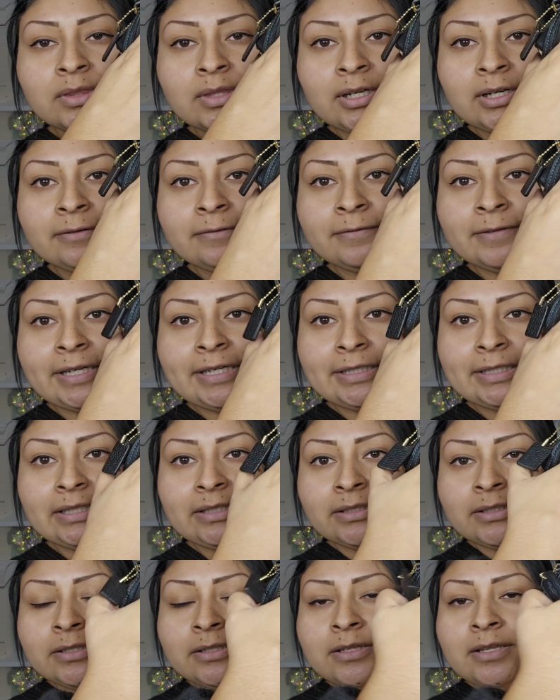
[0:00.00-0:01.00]
They're
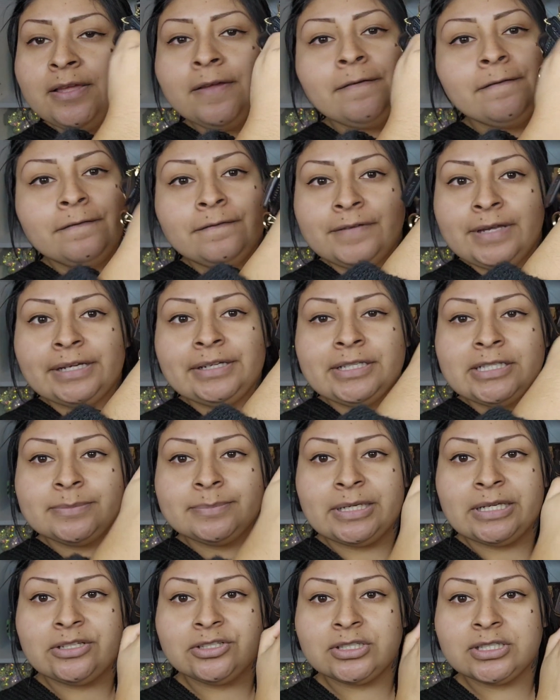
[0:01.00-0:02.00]
very, very
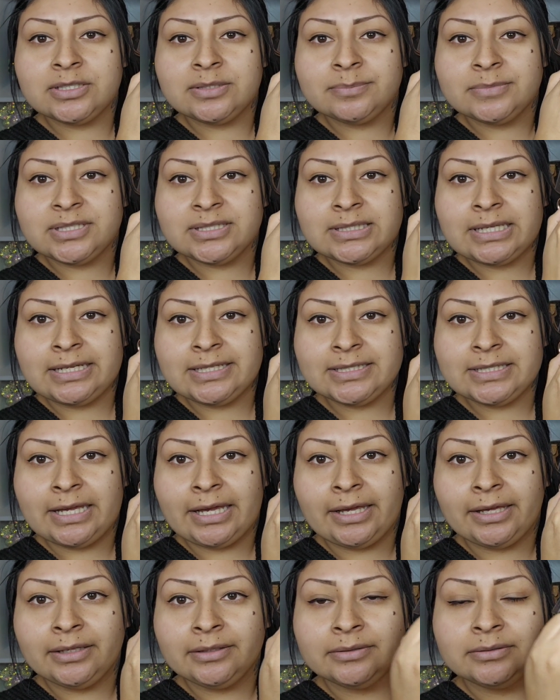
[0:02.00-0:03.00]
spacious, must I
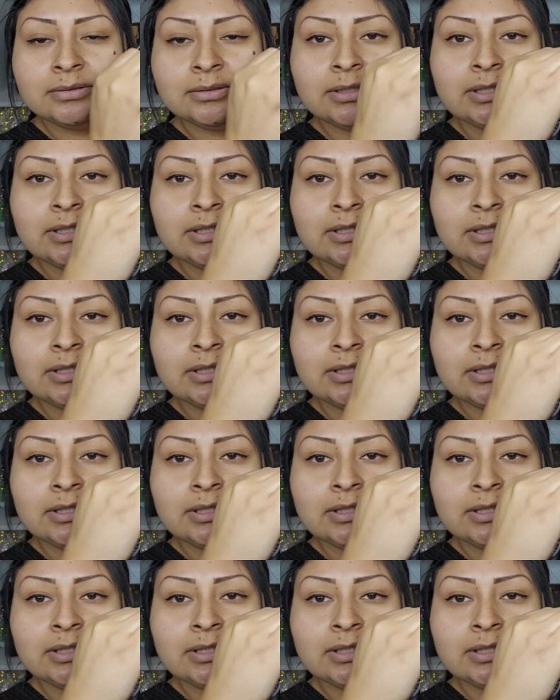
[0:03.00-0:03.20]
say.